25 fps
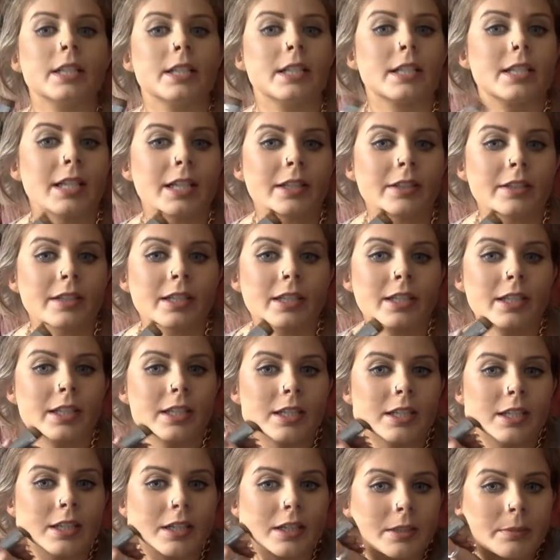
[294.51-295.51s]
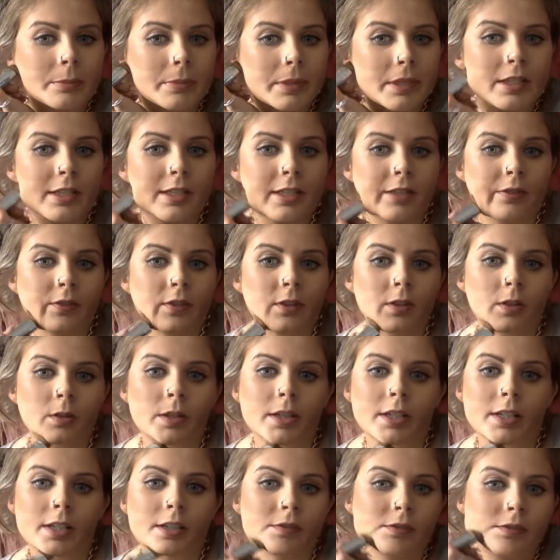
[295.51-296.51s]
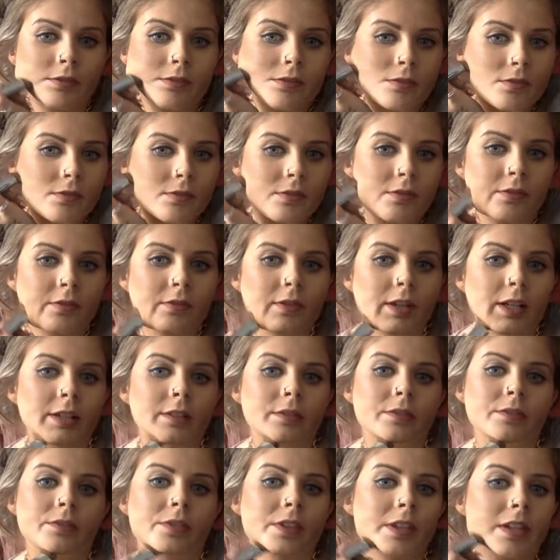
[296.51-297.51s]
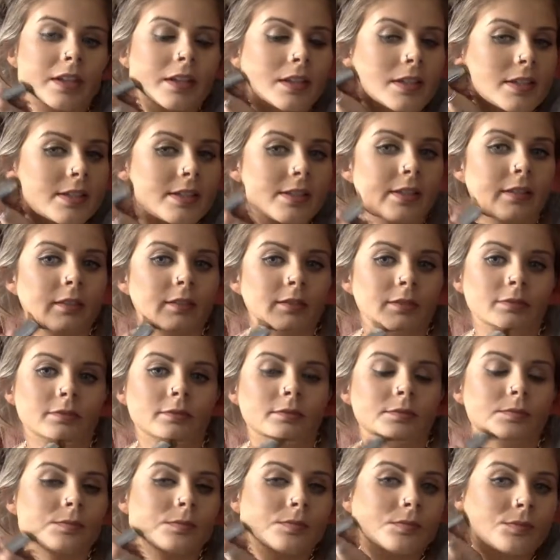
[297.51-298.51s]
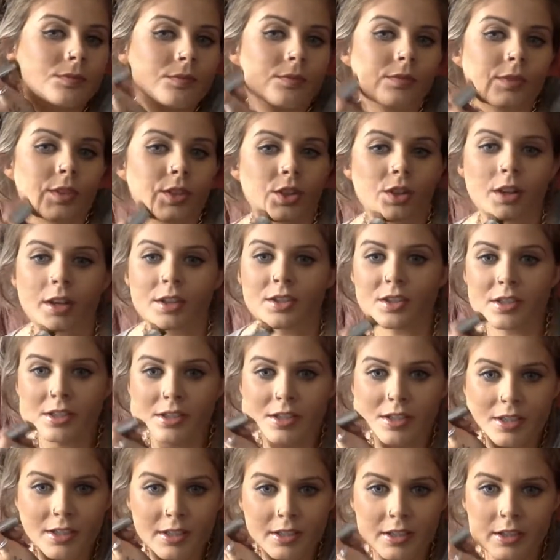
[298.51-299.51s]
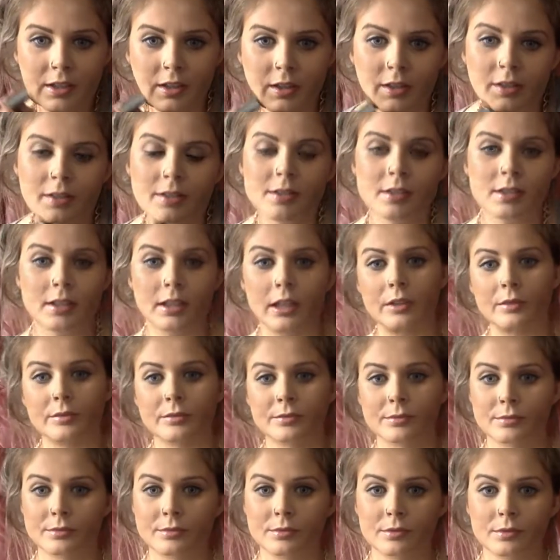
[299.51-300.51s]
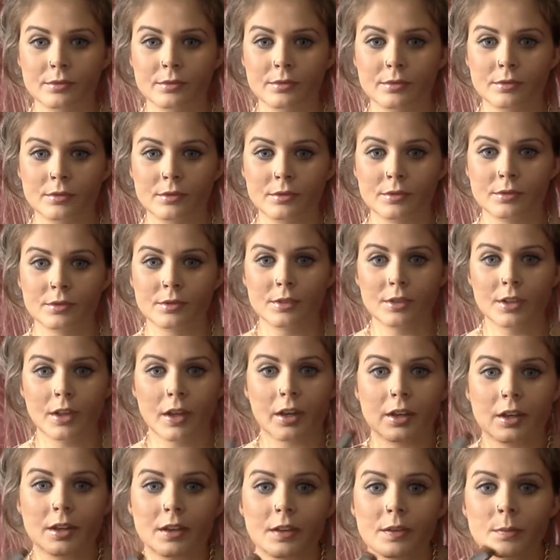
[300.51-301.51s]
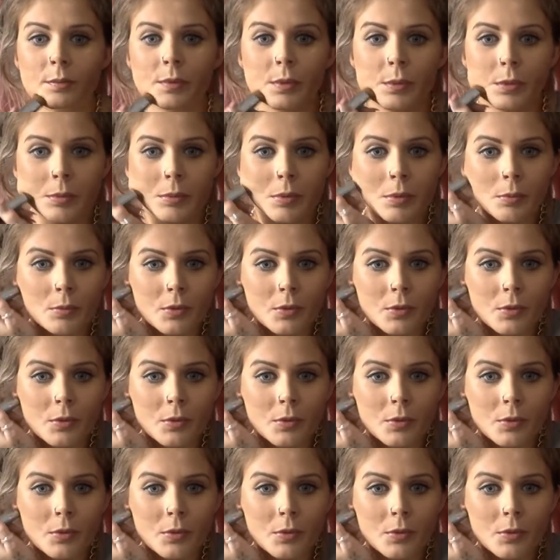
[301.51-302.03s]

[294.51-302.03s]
down here, because I've got quite a round face. So that just kind of, you can see it Kind of gives me a wee bit